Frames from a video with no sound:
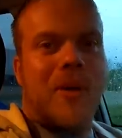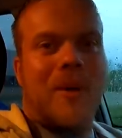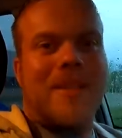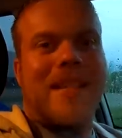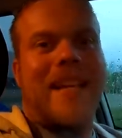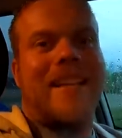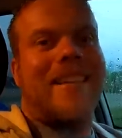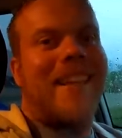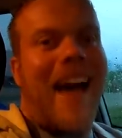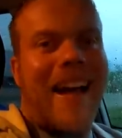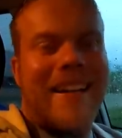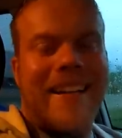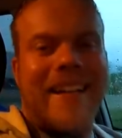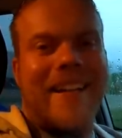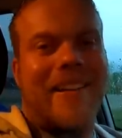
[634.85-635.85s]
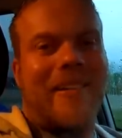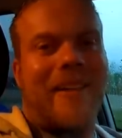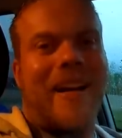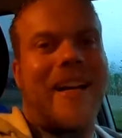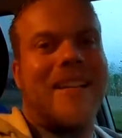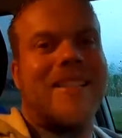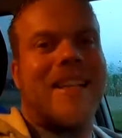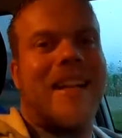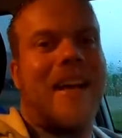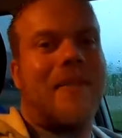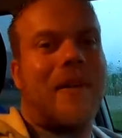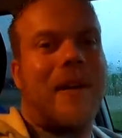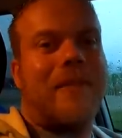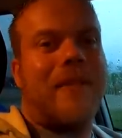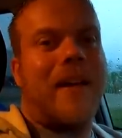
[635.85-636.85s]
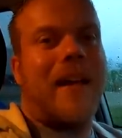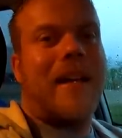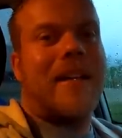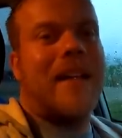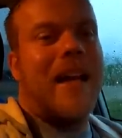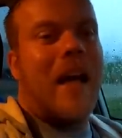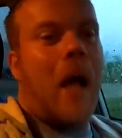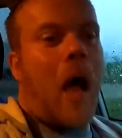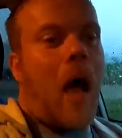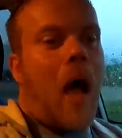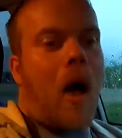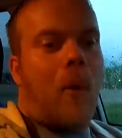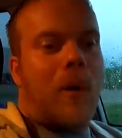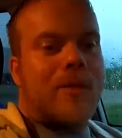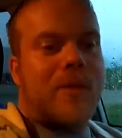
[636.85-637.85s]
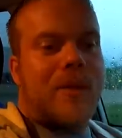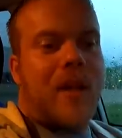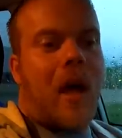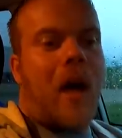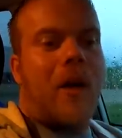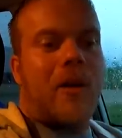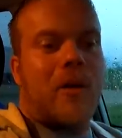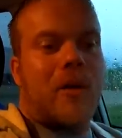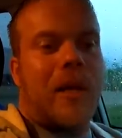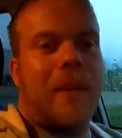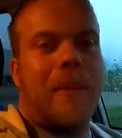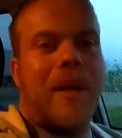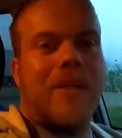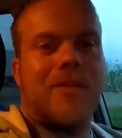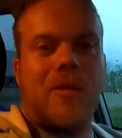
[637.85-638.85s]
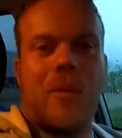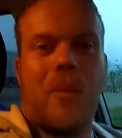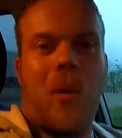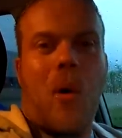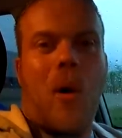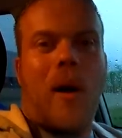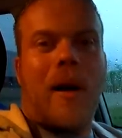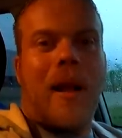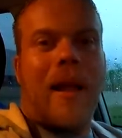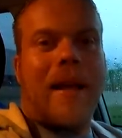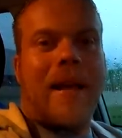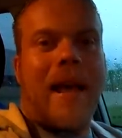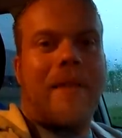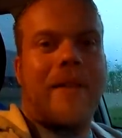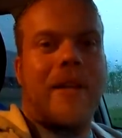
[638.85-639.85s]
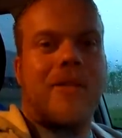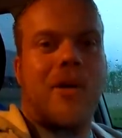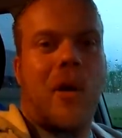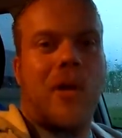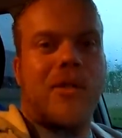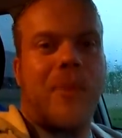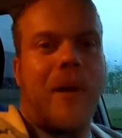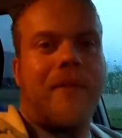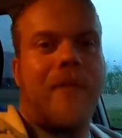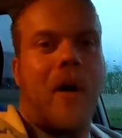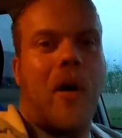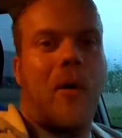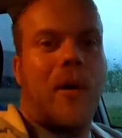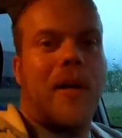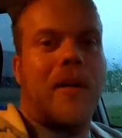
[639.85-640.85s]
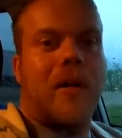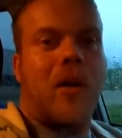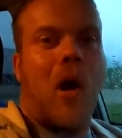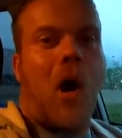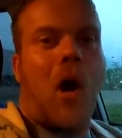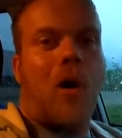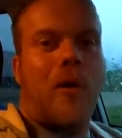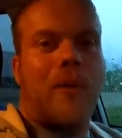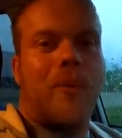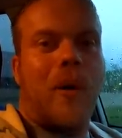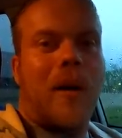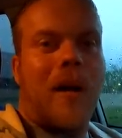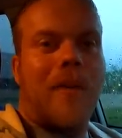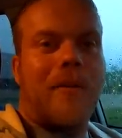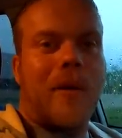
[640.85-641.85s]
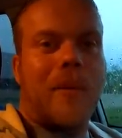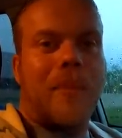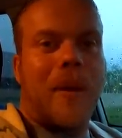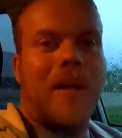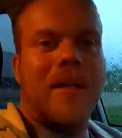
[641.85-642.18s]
So it's like ninety degrees and everything, uh, which was utterly miserable, and like having to charge my phone in the car and whatever.